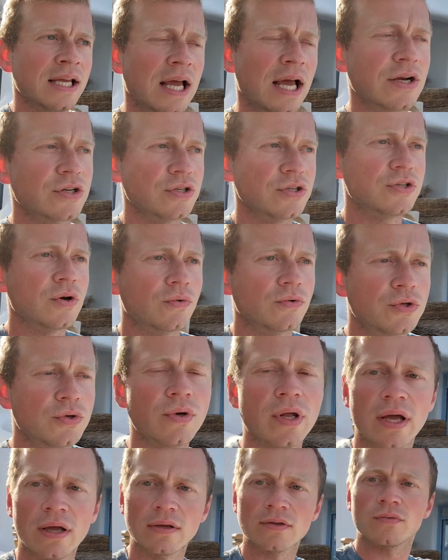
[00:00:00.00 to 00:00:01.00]
actually, no, two
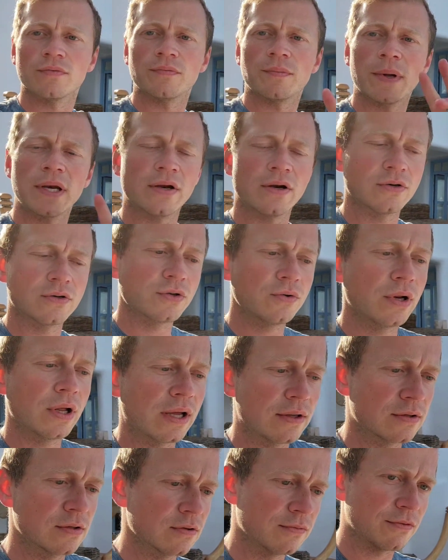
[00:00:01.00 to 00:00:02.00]
days. We've been here two
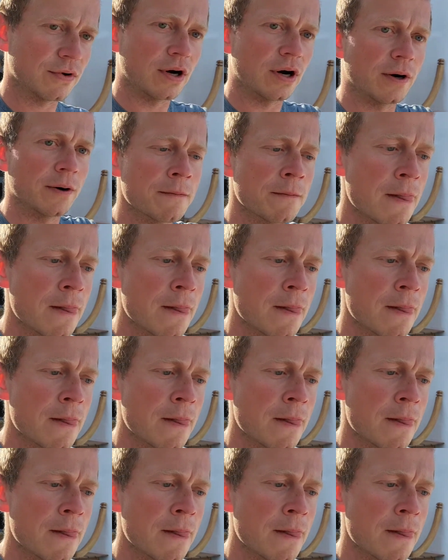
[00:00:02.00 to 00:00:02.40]
days so far